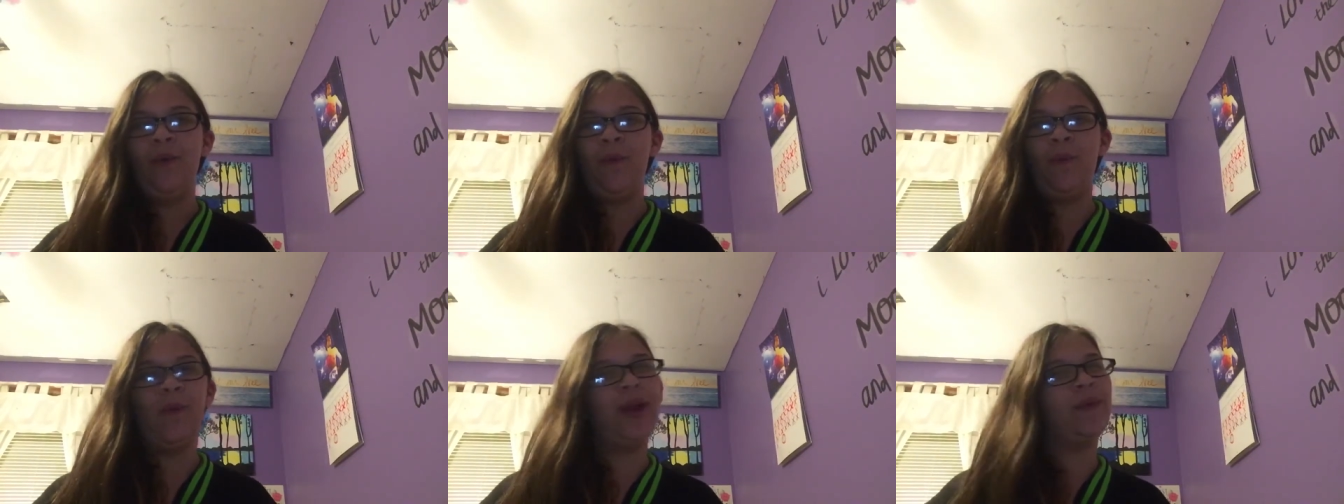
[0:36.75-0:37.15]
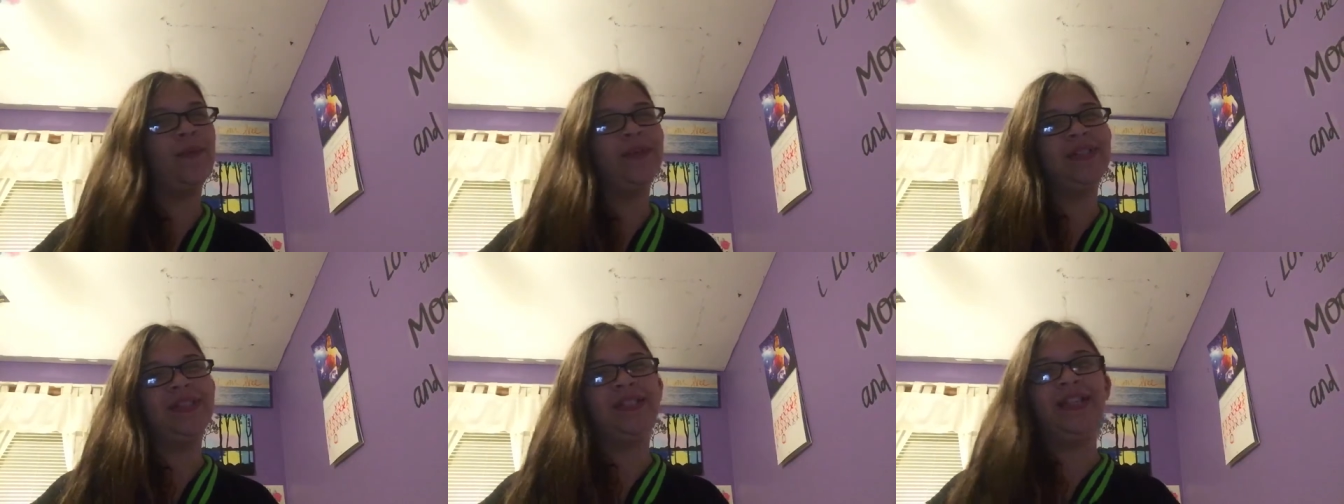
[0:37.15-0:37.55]
what it
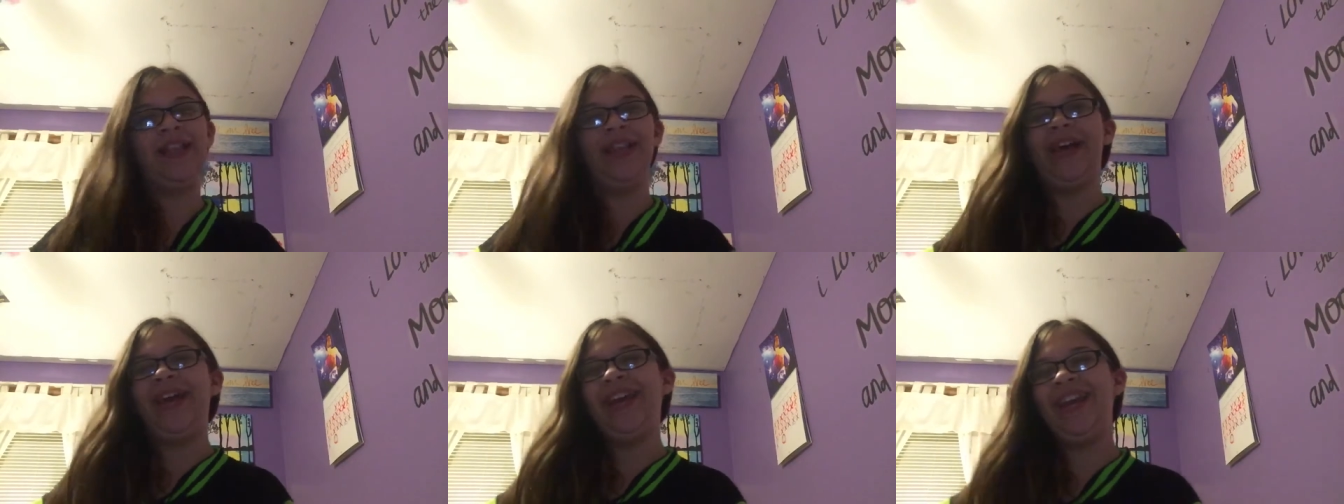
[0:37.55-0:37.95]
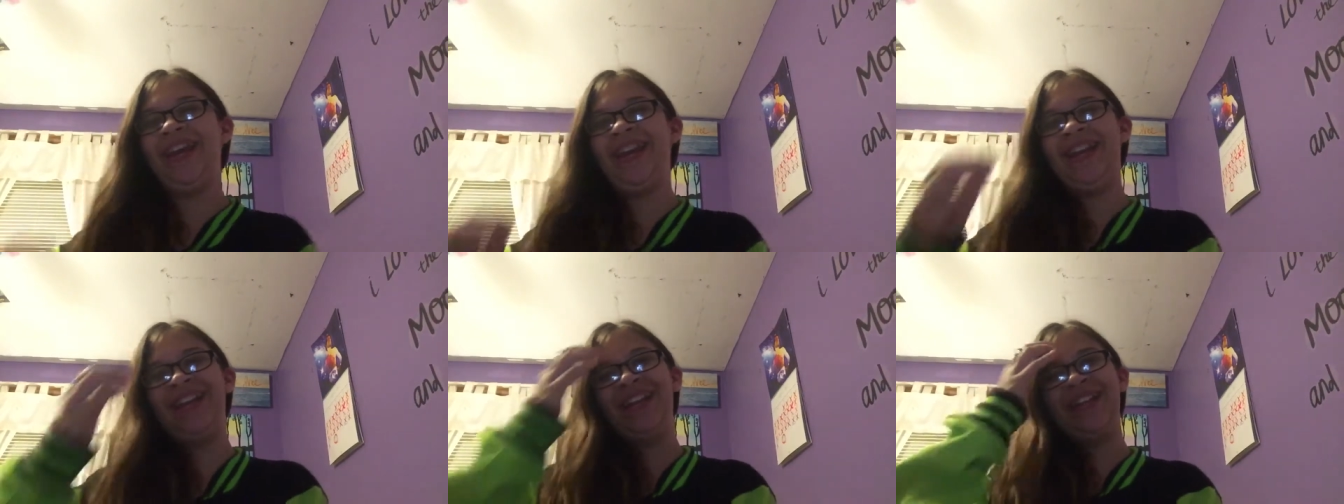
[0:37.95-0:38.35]
was
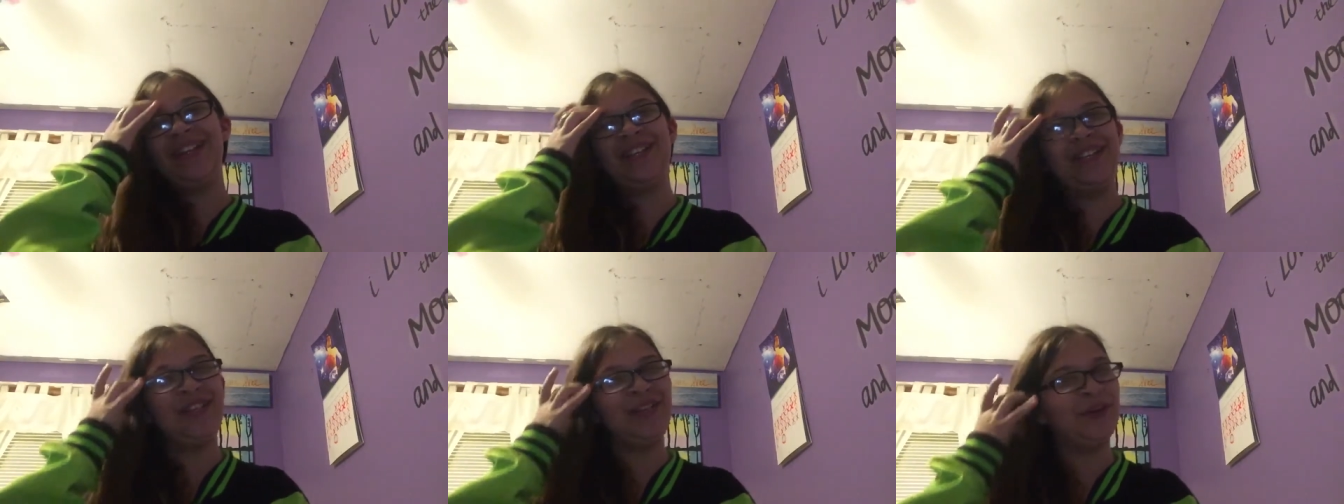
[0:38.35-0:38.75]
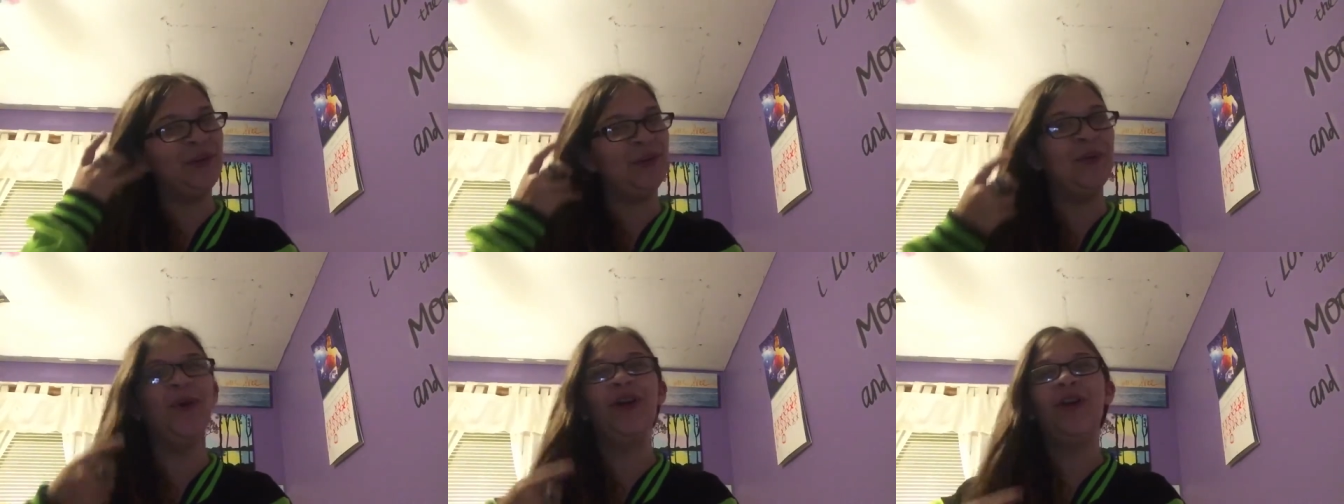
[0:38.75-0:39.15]
like
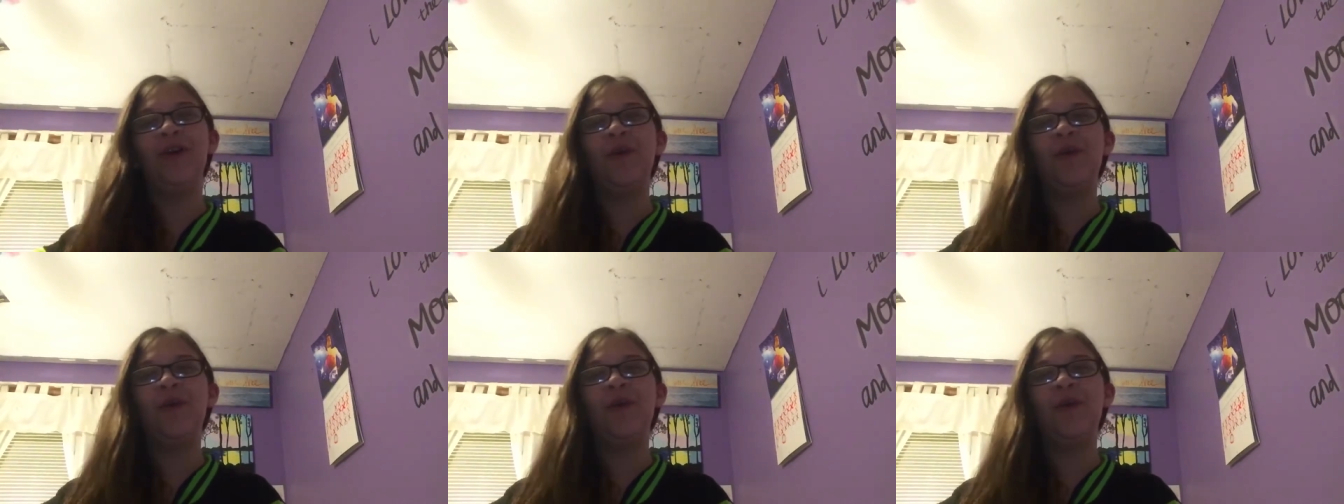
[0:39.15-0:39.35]
to